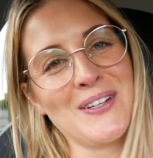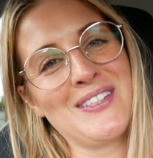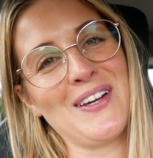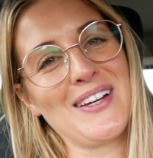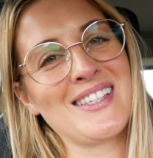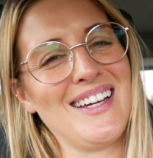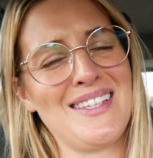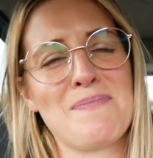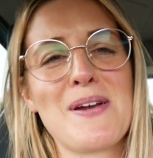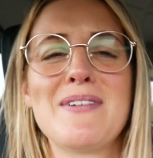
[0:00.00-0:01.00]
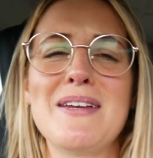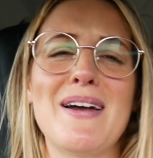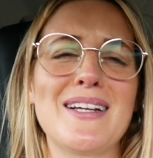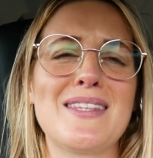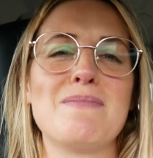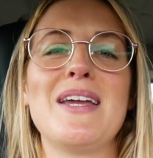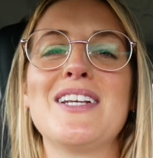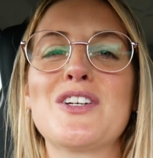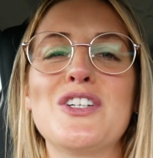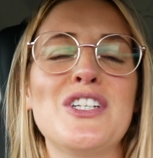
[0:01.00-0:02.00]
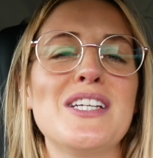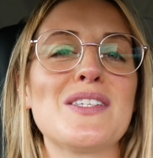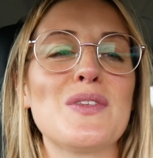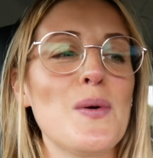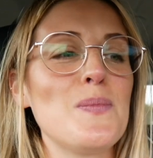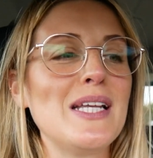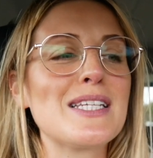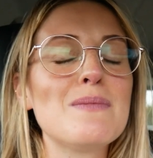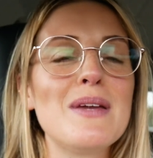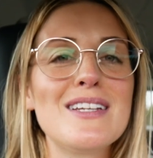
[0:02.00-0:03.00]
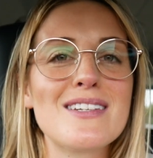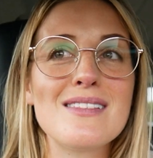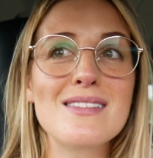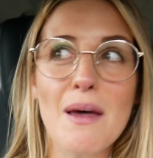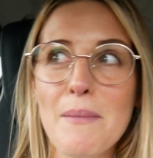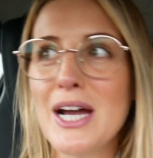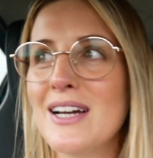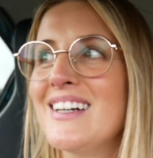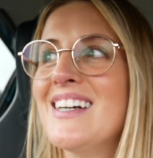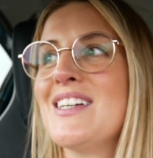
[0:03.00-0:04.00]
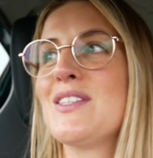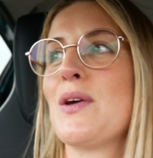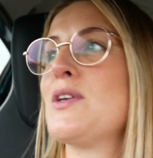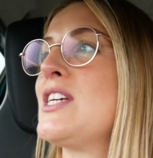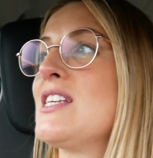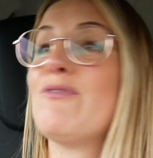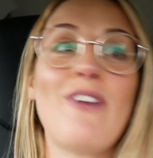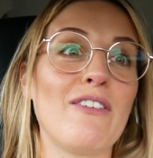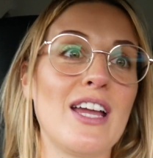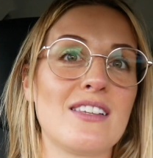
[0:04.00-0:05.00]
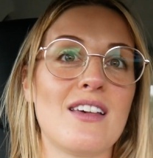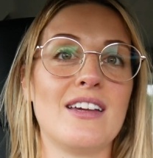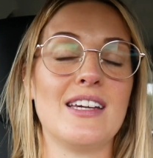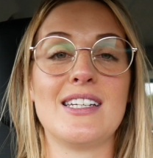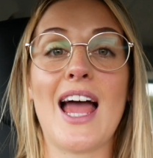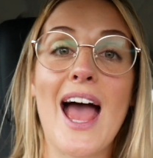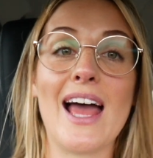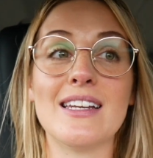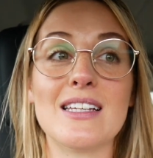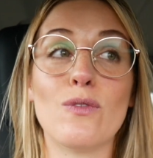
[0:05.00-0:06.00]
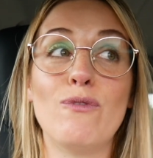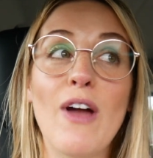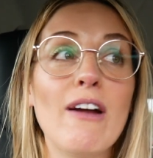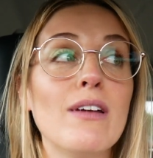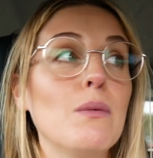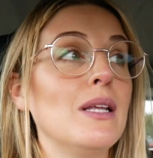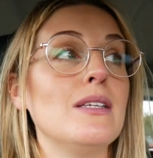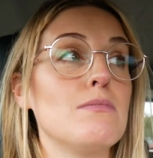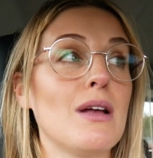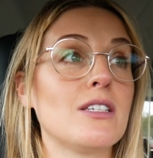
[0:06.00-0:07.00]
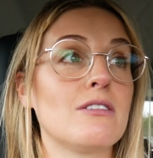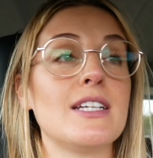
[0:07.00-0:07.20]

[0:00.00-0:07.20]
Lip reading: so excited to bring Winnie back to the beach because she has not been to the beach since summer. So she's very excited and it's a very windy, blustery